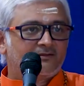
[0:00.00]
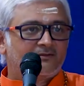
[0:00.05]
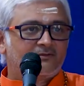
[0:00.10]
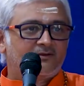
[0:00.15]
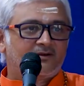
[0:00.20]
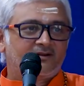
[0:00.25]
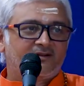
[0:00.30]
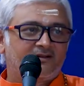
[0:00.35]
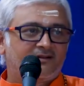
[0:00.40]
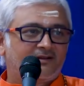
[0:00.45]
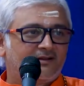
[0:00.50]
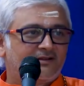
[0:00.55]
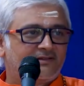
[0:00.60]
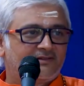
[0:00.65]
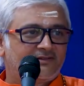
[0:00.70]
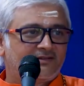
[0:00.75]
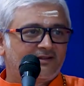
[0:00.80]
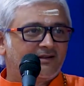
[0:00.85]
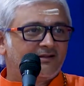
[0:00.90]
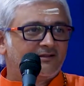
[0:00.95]
What a
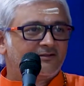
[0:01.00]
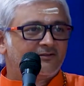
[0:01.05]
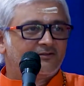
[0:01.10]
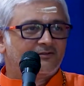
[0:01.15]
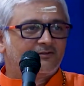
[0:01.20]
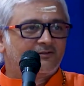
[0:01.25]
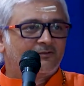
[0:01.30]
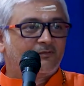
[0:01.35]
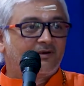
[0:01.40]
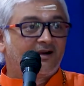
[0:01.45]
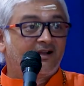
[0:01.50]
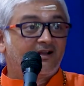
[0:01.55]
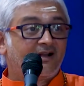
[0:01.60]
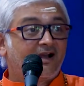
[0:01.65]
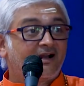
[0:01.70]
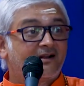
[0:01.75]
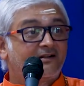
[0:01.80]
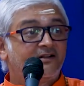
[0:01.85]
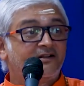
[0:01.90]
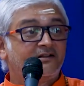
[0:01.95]
nice line, no? While
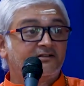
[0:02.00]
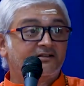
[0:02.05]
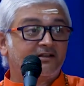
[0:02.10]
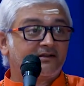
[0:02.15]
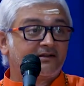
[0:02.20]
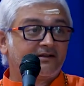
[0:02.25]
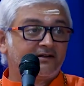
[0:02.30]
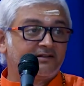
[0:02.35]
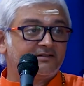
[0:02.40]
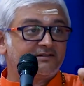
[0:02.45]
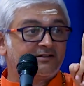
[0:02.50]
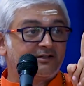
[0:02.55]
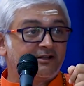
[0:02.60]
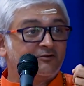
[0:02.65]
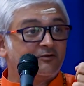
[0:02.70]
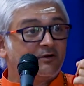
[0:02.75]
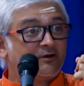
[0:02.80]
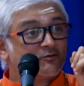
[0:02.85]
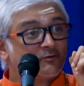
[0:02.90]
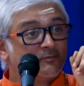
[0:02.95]
acting, think it is real.
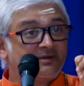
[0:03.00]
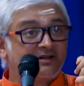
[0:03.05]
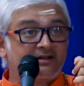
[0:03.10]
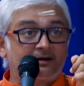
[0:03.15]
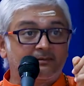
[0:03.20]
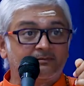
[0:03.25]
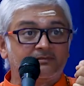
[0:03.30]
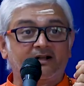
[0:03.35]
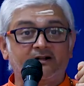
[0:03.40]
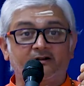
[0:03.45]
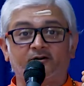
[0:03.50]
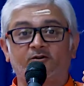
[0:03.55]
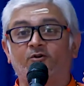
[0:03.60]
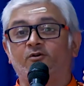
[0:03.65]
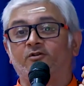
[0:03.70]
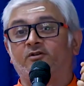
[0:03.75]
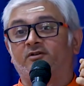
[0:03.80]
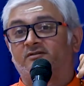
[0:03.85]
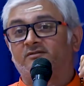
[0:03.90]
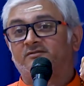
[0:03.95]
You have to become that
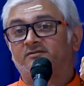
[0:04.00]
role.